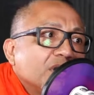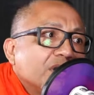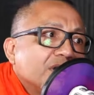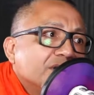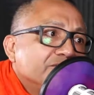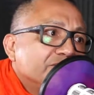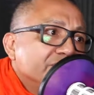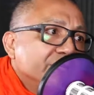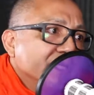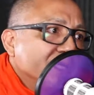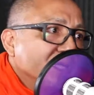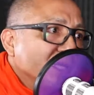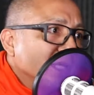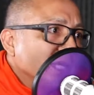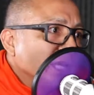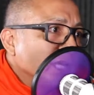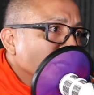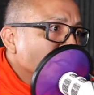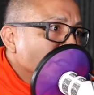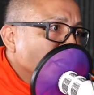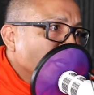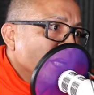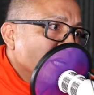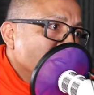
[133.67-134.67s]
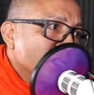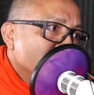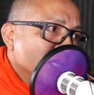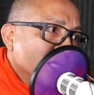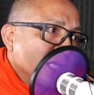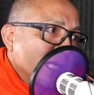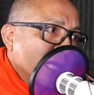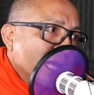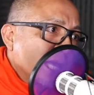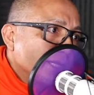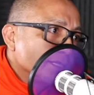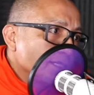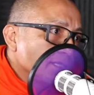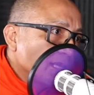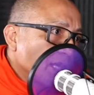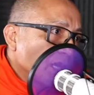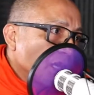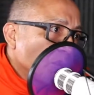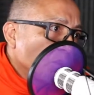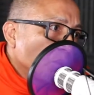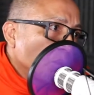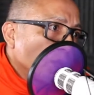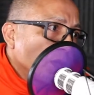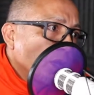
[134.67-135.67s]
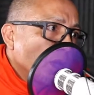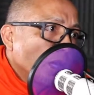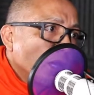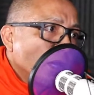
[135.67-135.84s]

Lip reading: of the education landscape,